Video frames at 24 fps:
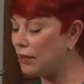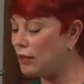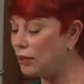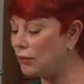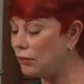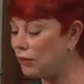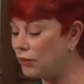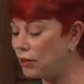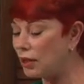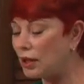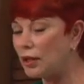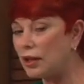
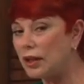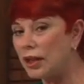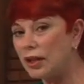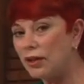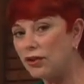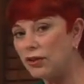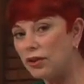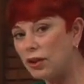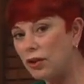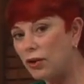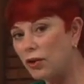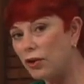used a
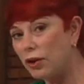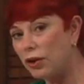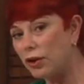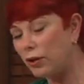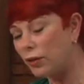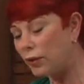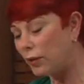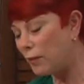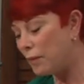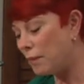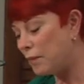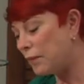cleansing
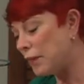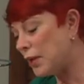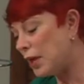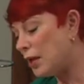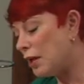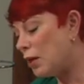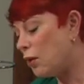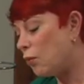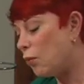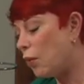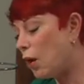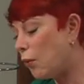oil
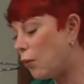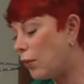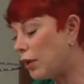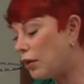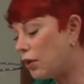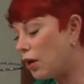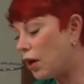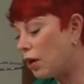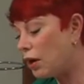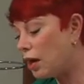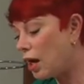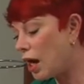what we
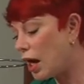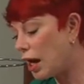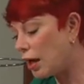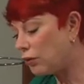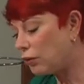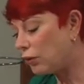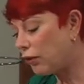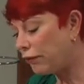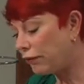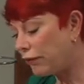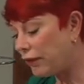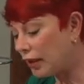call a
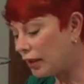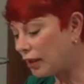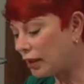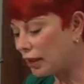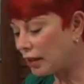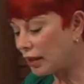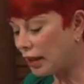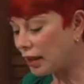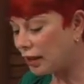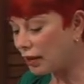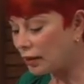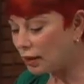
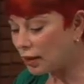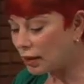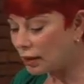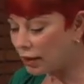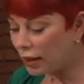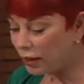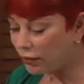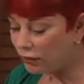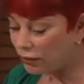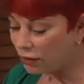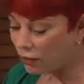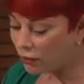hydrophilic
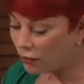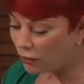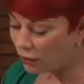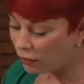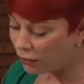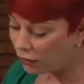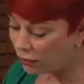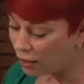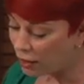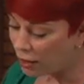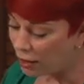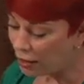cleansing
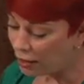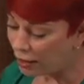oil.